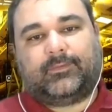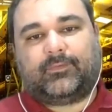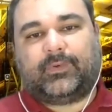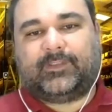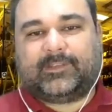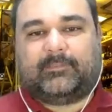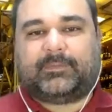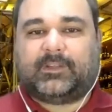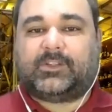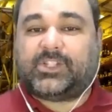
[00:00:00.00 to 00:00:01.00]

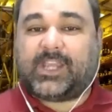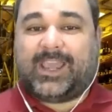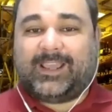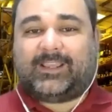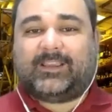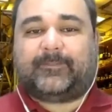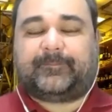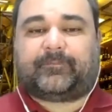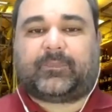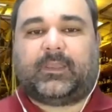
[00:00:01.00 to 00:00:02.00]
receipt check,
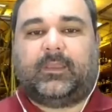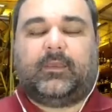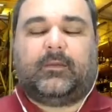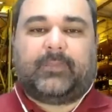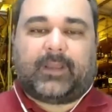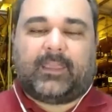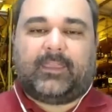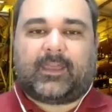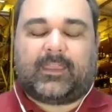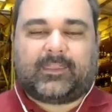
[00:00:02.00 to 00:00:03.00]
but
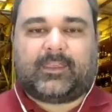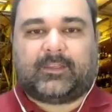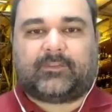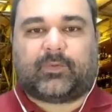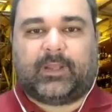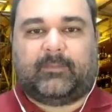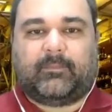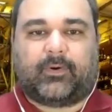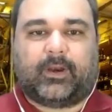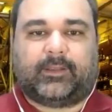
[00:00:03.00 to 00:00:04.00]
I think it's really
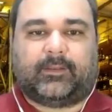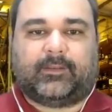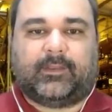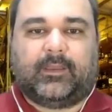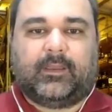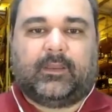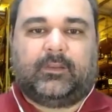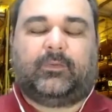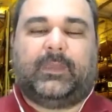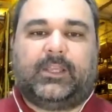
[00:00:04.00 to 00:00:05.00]
important
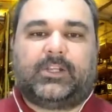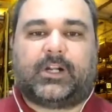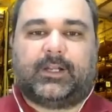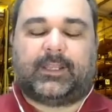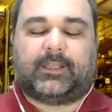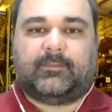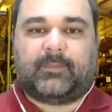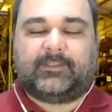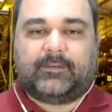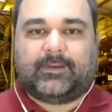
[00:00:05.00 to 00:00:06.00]
to make sure that the
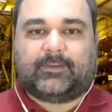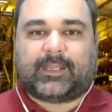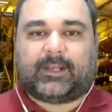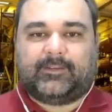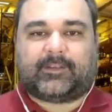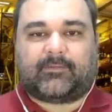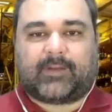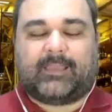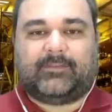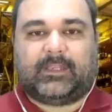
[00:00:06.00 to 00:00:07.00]
material that is
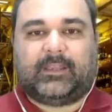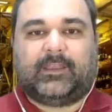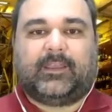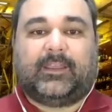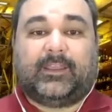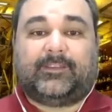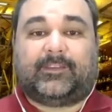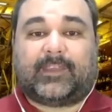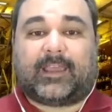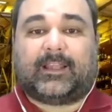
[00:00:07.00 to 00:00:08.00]
arriving is
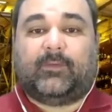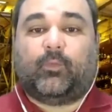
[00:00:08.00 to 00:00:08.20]
exactly